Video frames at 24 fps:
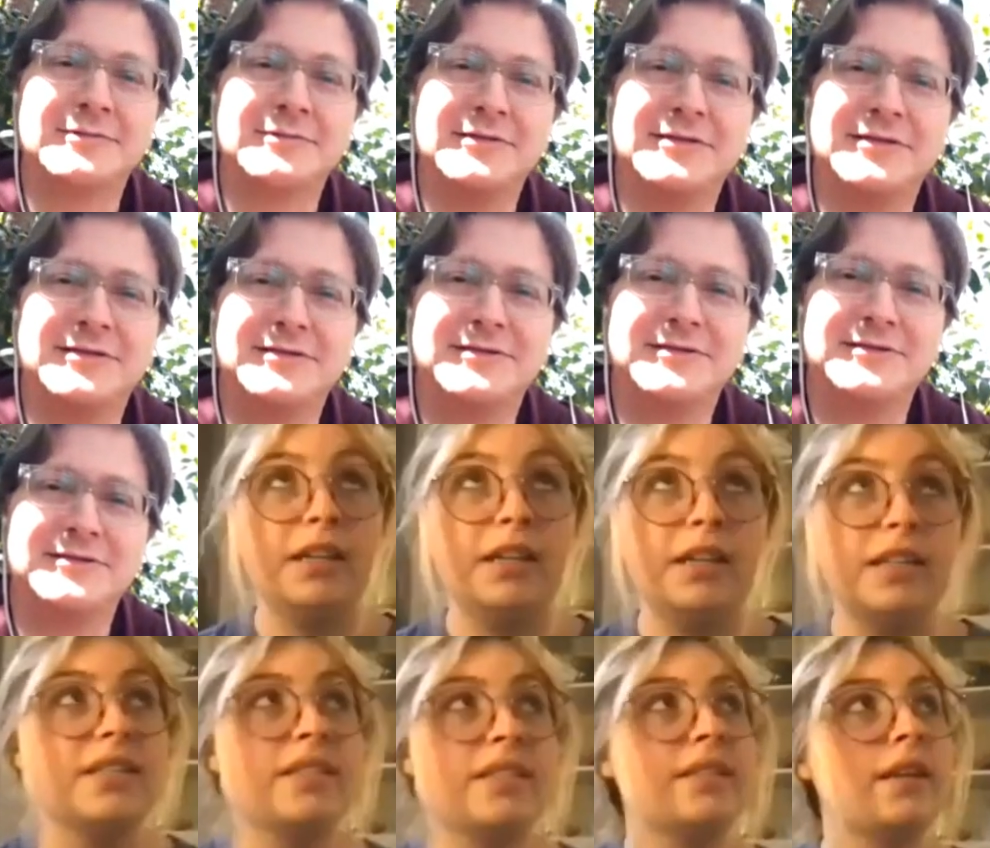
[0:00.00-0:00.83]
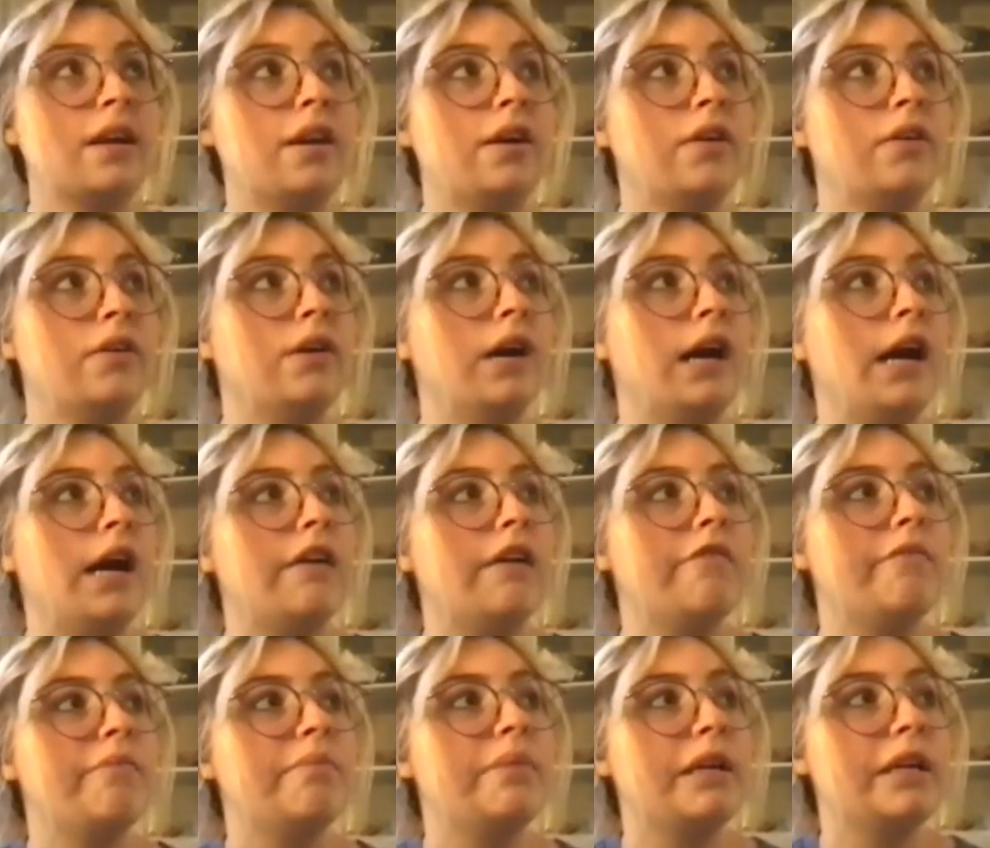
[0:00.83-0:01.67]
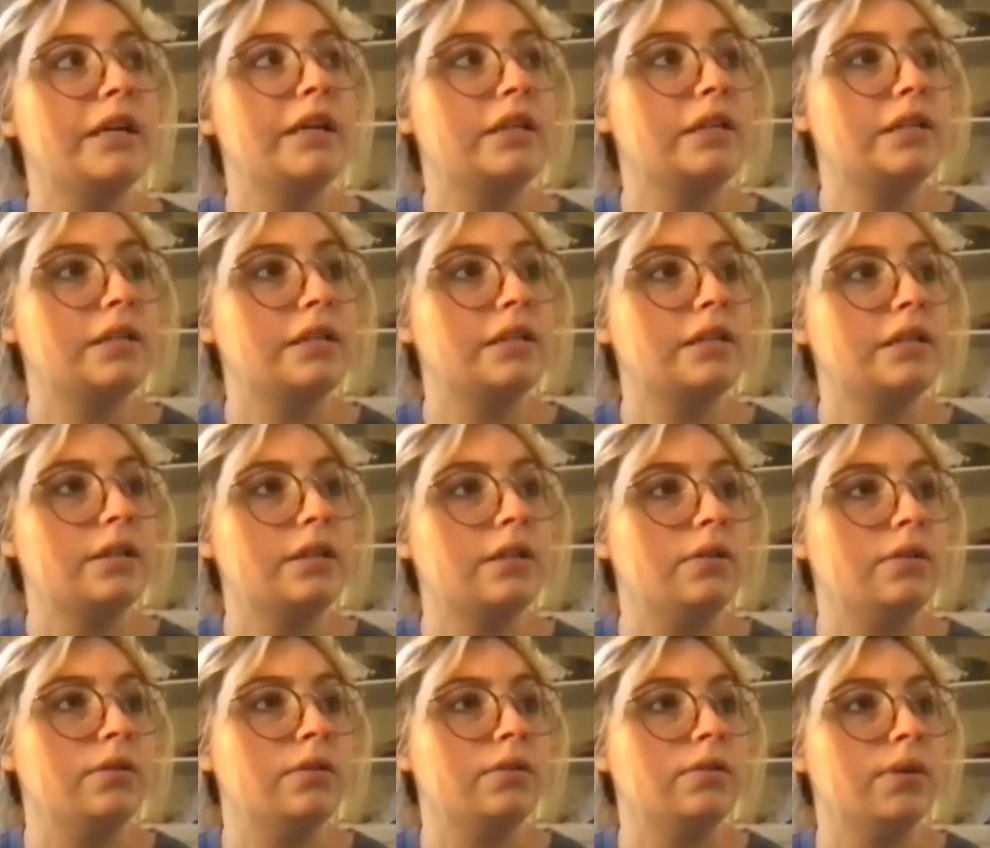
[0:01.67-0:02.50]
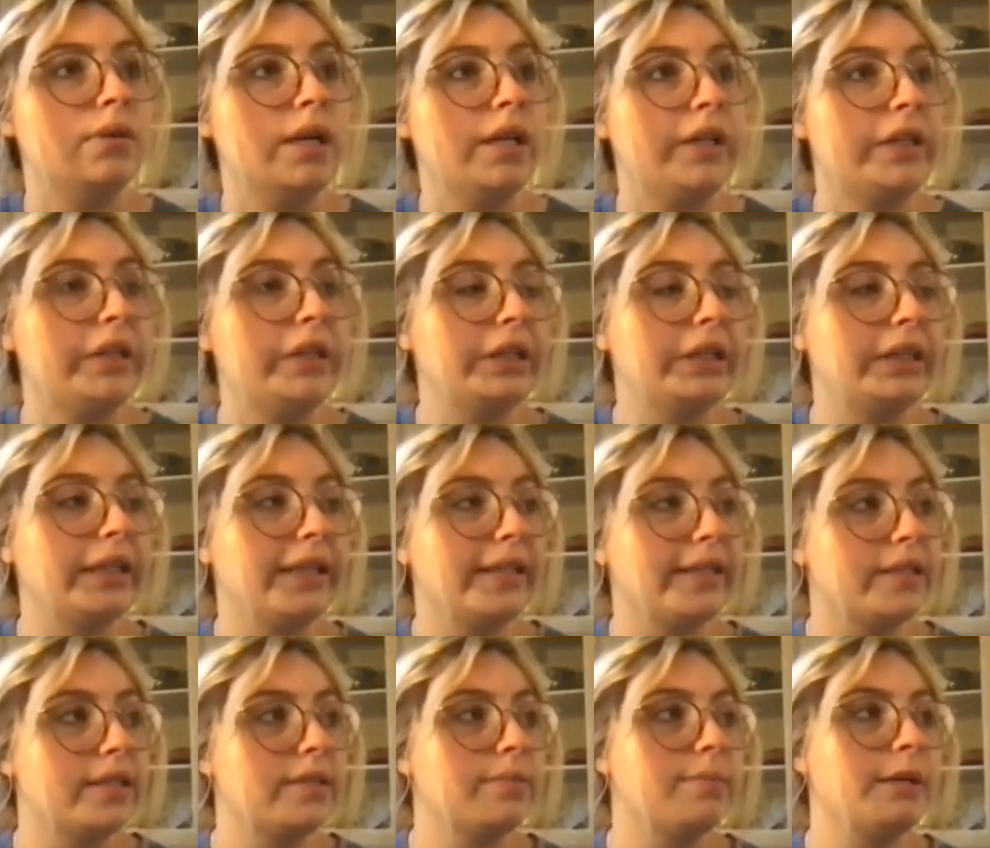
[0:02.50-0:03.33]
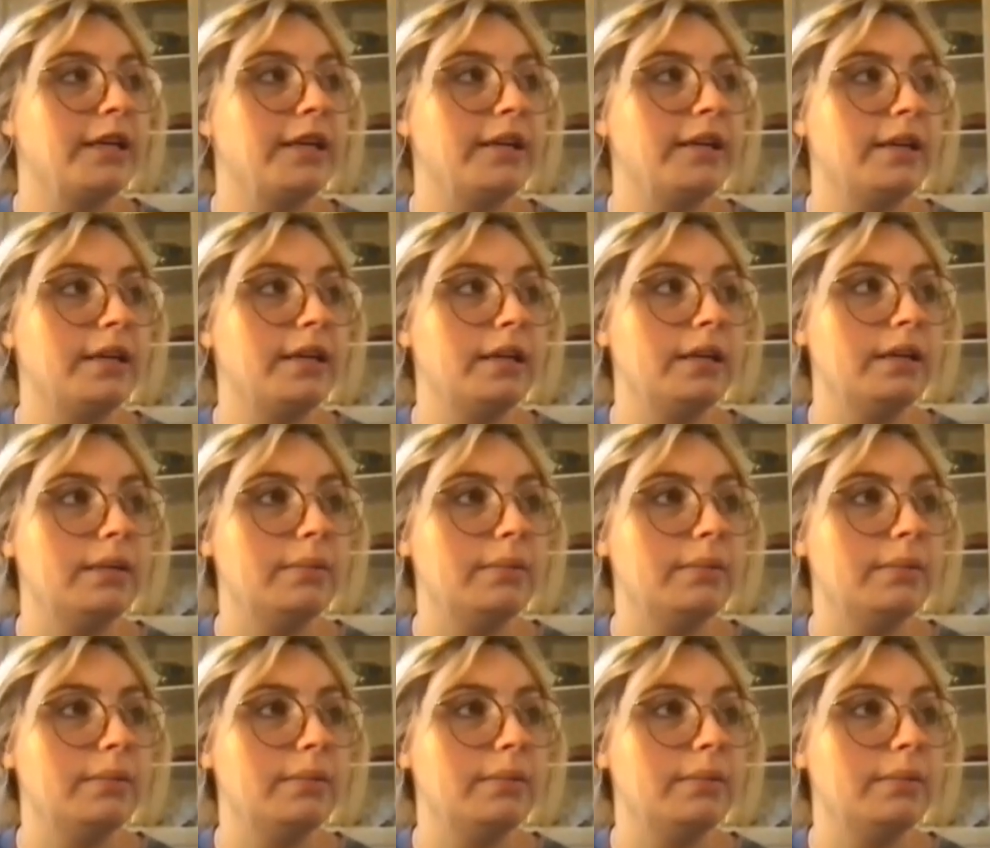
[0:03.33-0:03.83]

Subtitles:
Yes, so I've been to Lisbon,